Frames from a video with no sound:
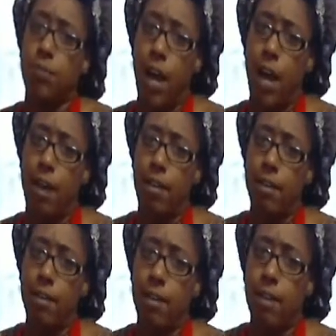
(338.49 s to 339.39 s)
far.
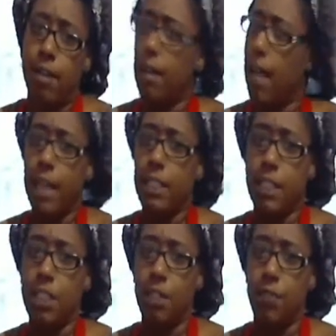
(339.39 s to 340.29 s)
That's
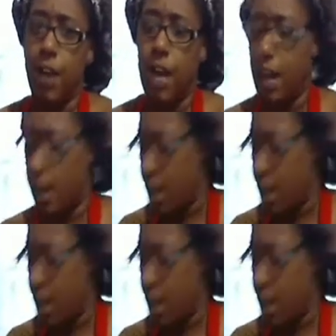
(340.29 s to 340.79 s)
just too far.